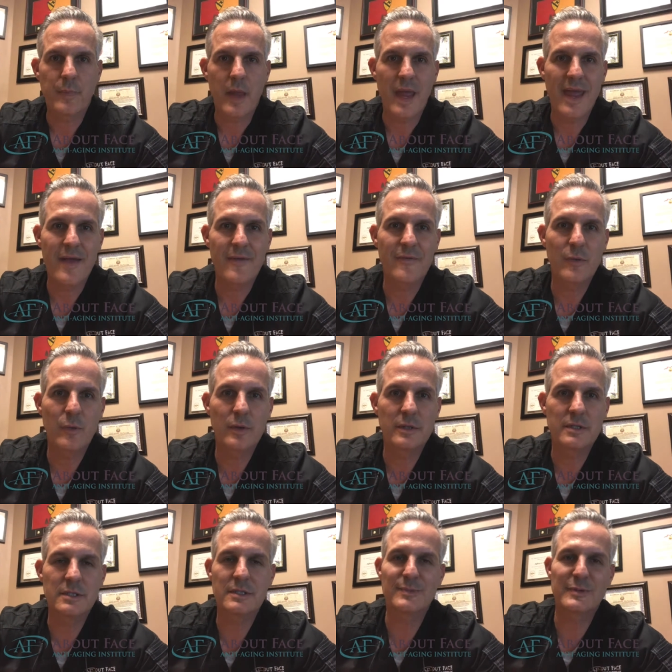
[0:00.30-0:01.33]
Hey everyone,
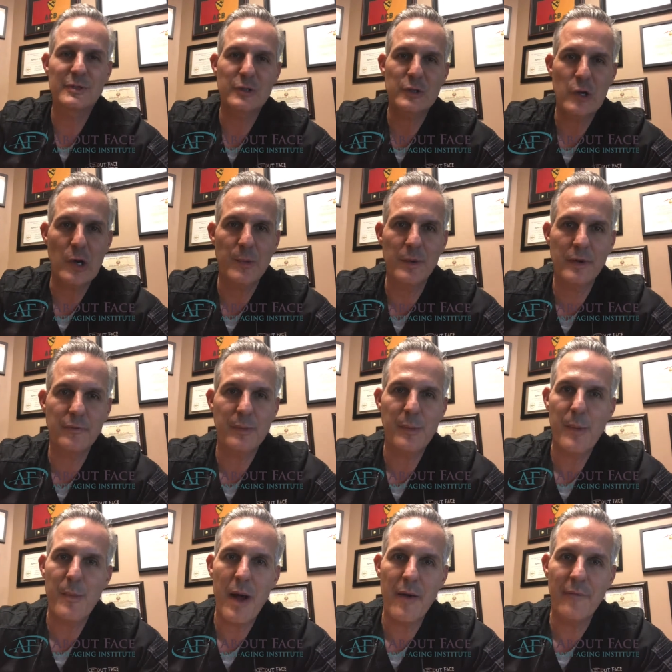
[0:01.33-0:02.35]
this is Mr. Garberich from
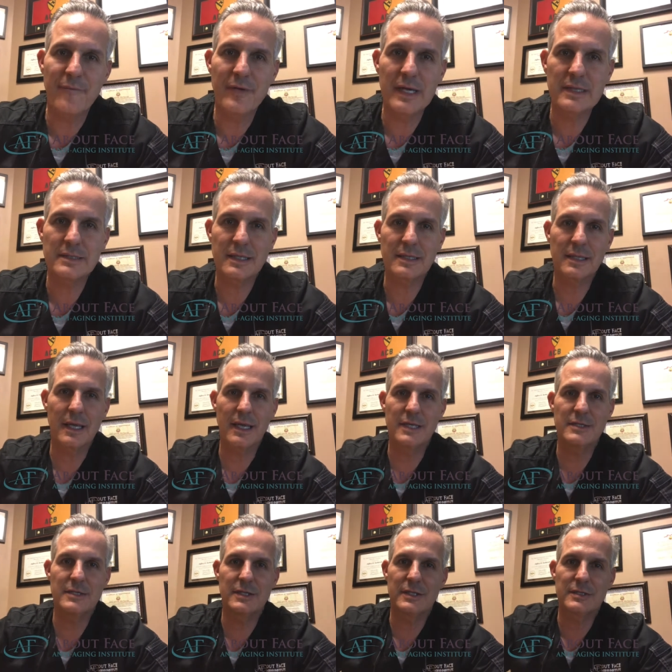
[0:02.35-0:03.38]
About Face
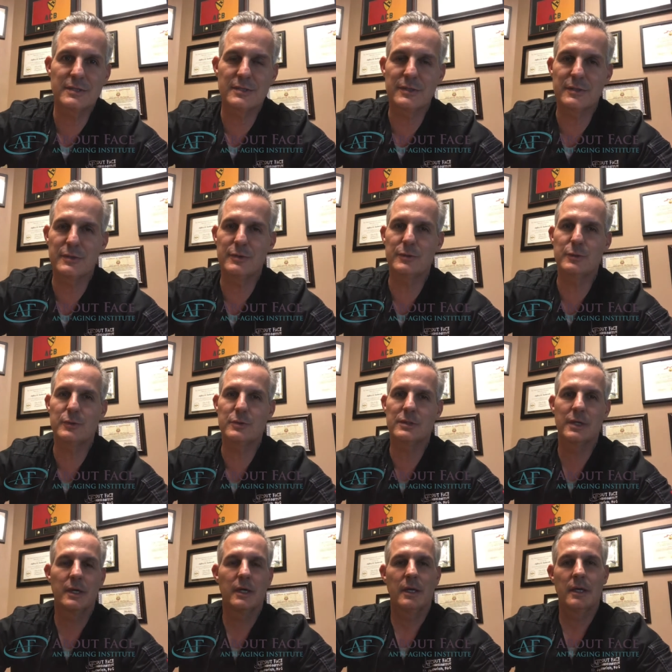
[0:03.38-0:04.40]
Anti-Aging Institute
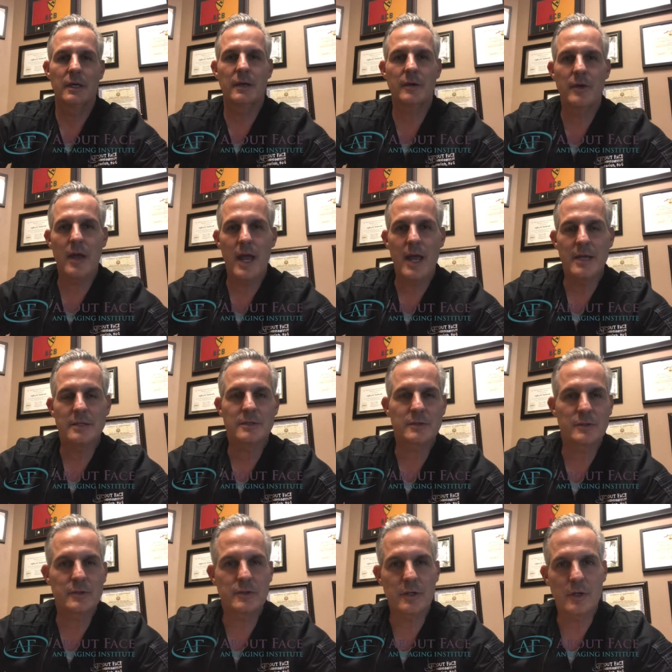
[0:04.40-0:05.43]
here to
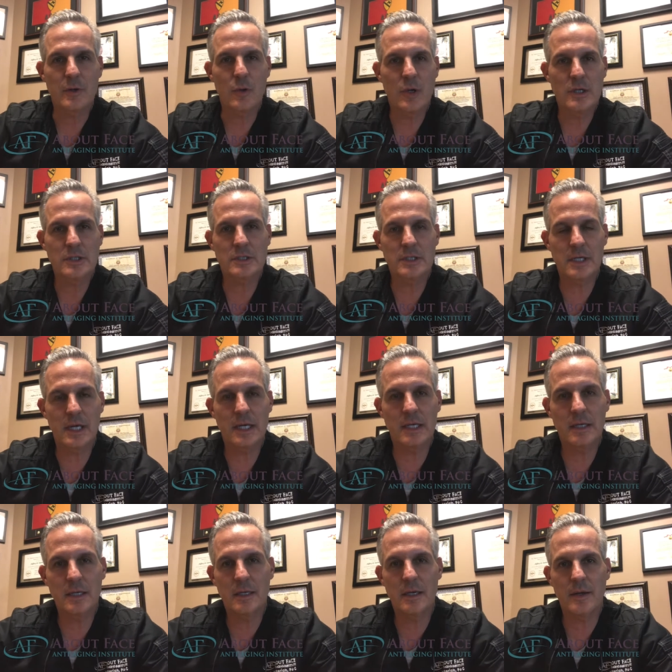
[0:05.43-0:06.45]
answer a question I
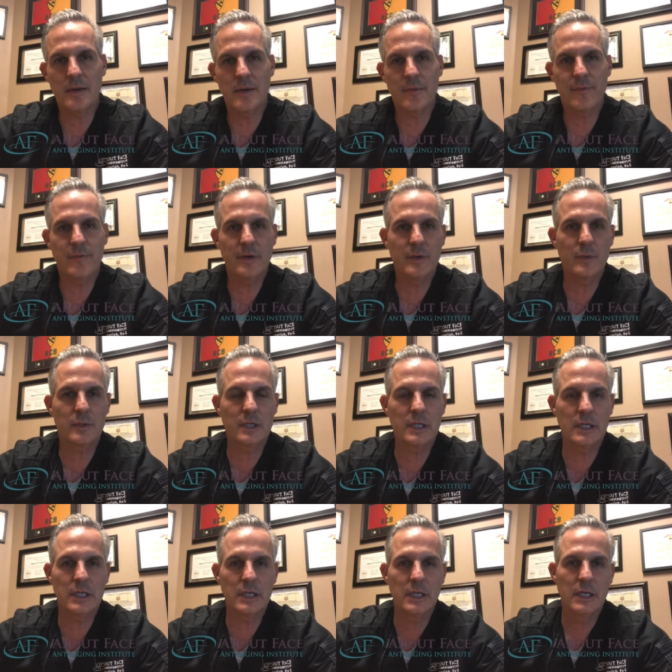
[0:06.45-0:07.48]
get
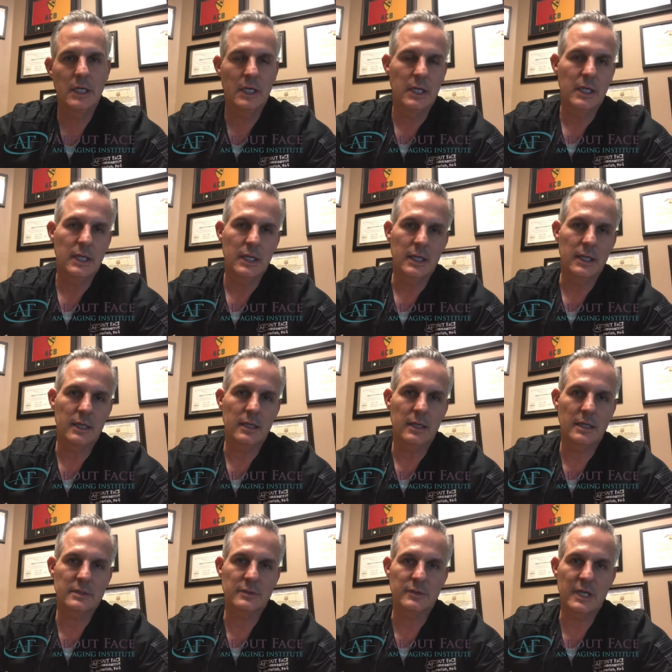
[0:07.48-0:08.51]
frequently in
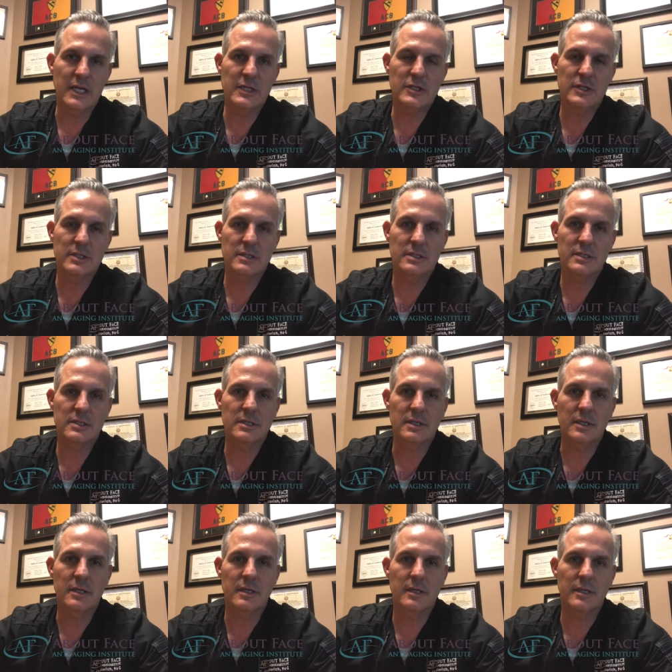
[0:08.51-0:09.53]
consultations
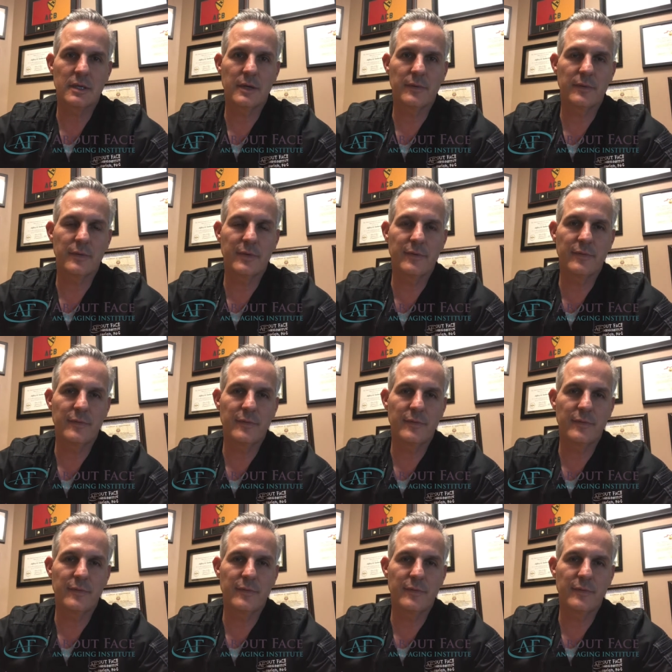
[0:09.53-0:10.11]
and it re